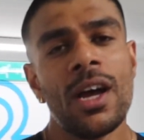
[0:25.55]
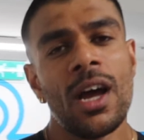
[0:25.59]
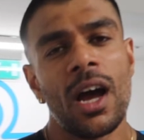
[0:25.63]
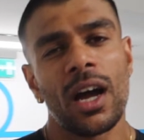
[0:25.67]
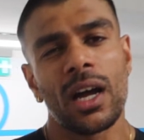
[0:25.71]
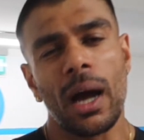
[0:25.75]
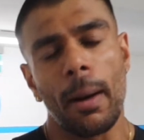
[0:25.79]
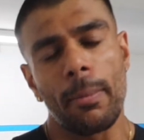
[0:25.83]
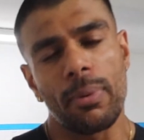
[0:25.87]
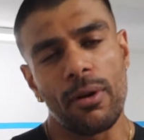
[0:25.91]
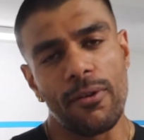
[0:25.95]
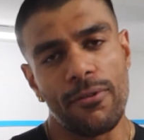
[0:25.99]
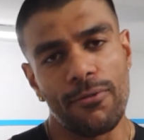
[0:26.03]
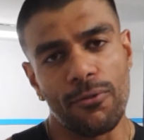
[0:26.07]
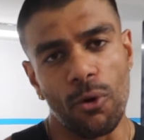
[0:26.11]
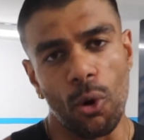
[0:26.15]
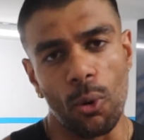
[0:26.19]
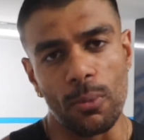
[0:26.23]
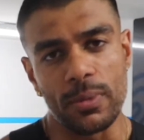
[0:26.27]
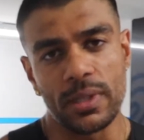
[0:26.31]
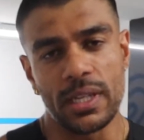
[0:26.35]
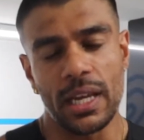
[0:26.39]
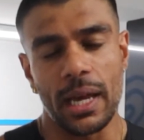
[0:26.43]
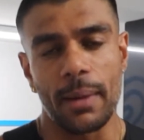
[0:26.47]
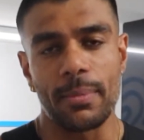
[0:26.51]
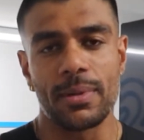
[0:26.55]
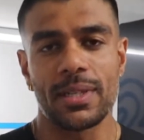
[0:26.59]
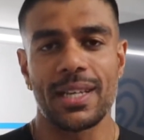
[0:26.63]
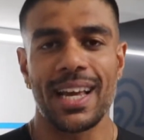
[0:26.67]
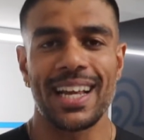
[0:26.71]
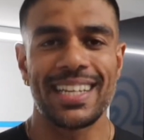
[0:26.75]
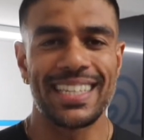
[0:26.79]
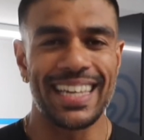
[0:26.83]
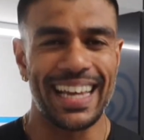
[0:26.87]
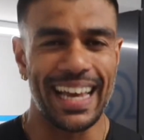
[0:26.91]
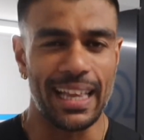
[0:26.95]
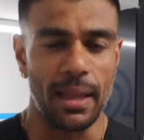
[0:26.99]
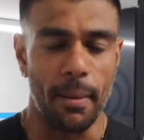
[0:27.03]
a couple of form tips
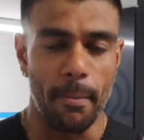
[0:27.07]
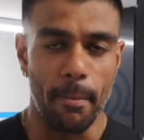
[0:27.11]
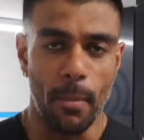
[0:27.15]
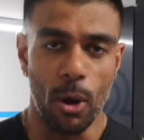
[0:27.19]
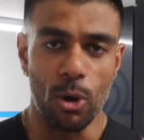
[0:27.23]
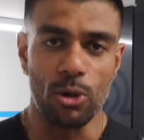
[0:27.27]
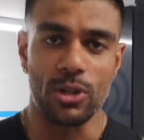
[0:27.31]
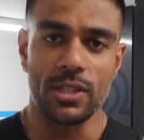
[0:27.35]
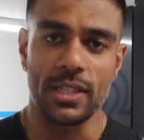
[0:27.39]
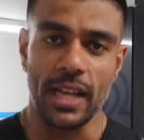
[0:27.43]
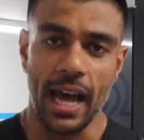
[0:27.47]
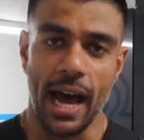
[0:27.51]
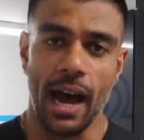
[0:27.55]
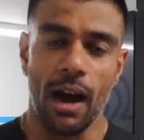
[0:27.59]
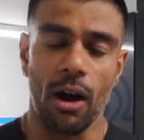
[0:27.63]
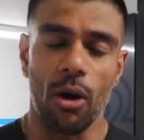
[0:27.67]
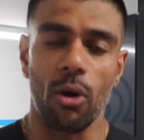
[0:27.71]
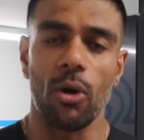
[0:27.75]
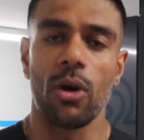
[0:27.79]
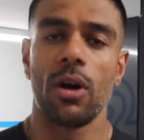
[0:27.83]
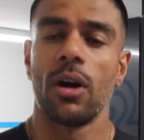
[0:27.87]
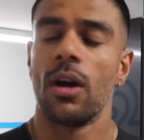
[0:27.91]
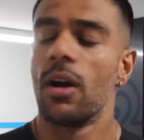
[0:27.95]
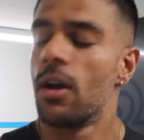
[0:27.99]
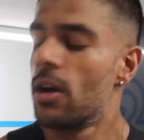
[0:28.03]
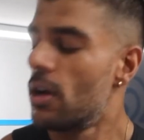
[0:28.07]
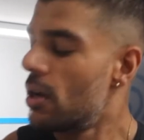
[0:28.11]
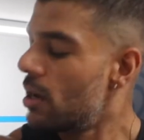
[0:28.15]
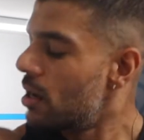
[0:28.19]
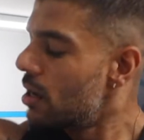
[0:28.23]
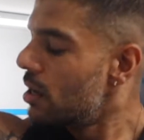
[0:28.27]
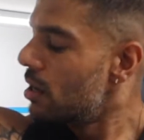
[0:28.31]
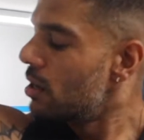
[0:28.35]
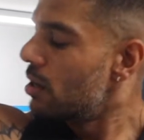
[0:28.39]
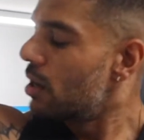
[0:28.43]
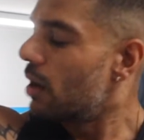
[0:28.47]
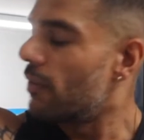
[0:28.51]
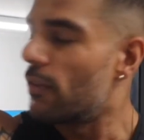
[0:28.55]
to get the most out
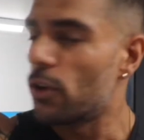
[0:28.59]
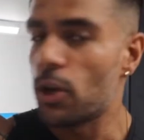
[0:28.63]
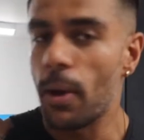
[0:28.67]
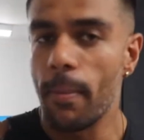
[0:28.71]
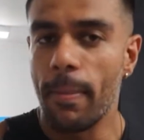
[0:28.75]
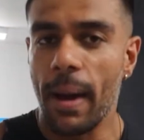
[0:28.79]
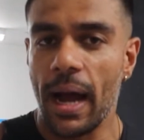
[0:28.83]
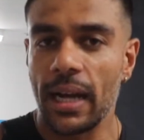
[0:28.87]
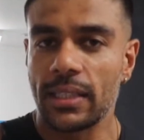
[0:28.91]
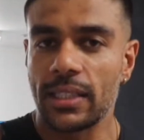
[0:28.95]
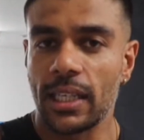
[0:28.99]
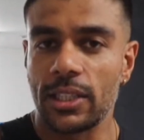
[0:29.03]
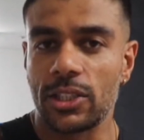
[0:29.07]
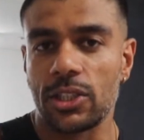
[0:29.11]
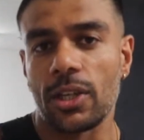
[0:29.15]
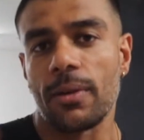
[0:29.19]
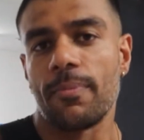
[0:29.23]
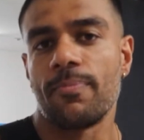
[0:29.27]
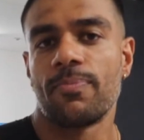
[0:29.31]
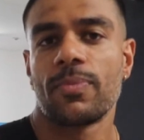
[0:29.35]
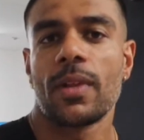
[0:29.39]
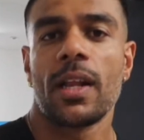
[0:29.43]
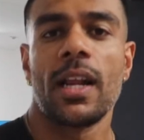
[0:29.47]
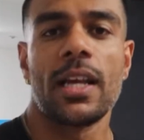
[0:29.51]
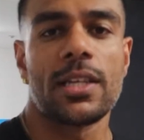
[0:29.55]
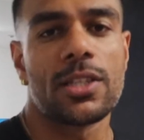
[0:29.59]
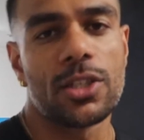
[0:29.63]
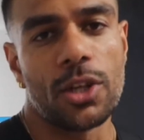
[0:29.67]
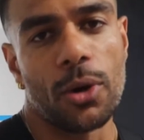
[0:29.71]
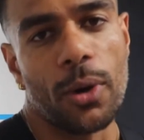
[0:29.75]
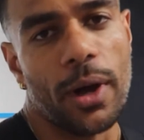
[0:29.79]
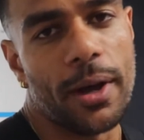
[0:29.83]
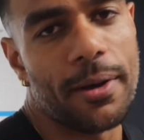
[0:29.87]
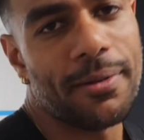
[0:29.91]
of a good back session. Let's do it.